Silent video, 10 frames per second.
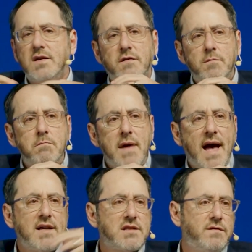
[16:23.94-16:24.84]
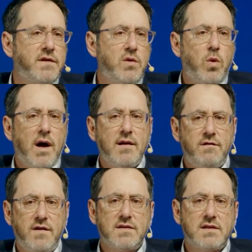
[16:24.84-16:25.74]
is a massively
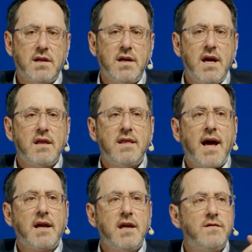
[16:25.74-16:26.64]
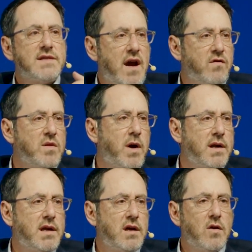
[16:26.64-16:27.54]
wide vista that gives
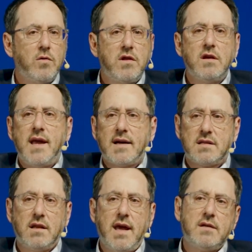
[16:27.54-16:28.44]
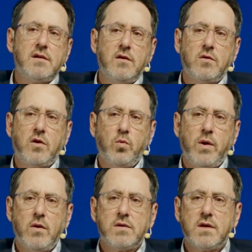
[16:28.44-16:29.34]
everybody here the next leg to their
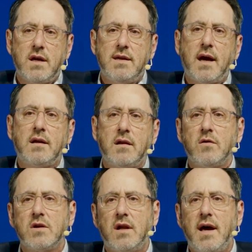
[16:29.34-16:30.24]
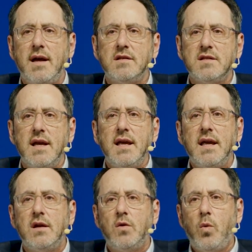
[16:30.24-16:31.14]
career to connect to their clients
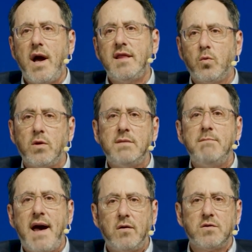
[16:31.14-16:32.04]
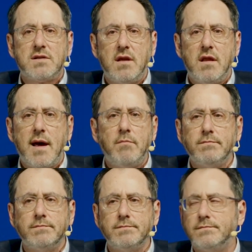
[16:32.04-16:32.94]
in a way that really matters to them.